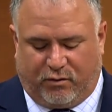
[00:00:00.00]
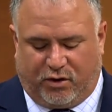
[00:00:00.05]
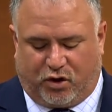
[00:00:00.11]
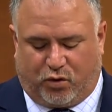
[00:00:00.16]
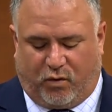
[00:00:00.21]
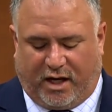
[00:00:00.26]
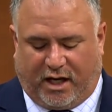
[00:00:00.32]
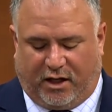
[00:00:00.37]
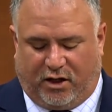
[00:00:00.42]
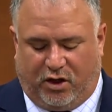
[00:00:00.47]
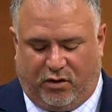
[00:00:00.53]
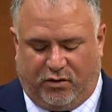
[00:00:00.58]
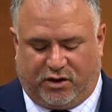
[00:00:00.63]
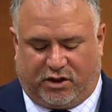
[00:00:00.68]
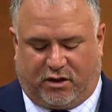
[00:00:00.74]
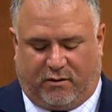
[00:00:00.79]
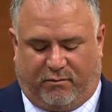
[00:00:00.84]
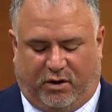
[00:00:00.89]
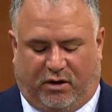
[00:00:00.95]
which we can
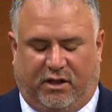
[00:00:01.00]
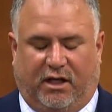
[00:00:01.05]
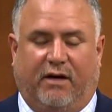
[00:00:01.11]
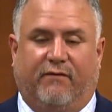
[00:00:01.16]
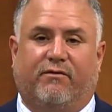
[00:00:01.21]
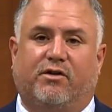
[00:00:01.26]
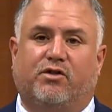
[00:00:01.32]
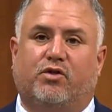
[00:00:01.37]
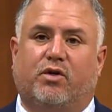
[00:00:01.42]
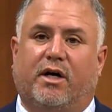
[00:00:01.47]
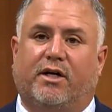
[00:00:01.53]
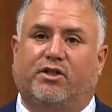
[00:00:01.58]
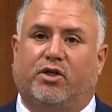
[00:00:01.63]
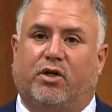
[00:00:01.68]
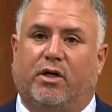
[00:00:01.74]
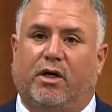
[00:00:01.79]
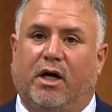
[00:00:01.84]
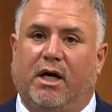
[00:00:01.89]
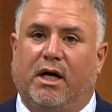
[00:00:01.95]
use to build
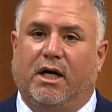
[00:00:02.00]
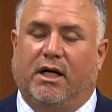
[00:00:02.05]
infrastructure,